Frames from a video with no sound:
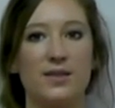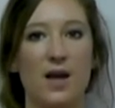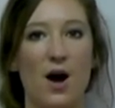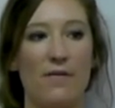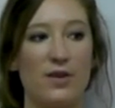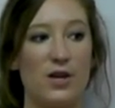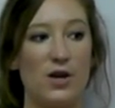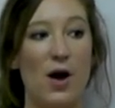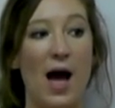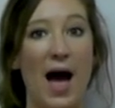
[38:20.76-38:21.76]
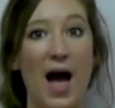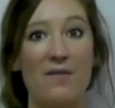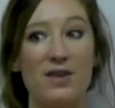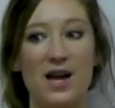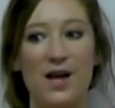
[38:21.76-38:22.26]
So if you
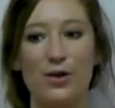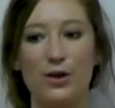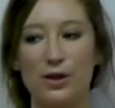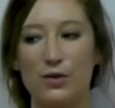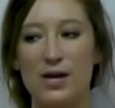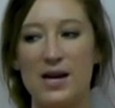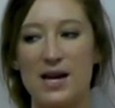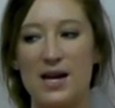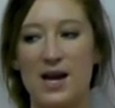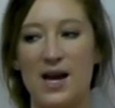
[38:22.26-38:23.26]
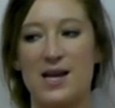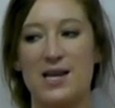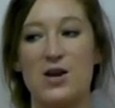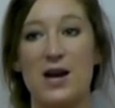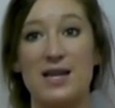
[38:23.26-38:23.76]
have another three,
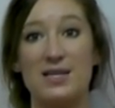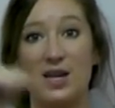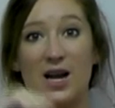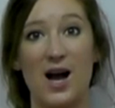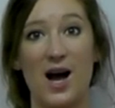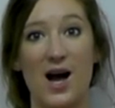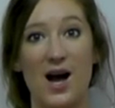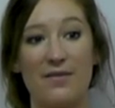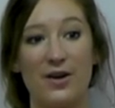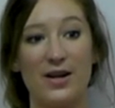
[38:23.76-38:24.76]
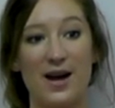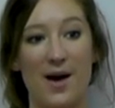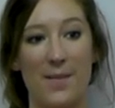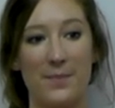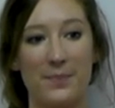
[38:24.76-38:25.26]
you get to cover it
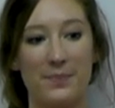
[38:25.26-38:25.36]
up.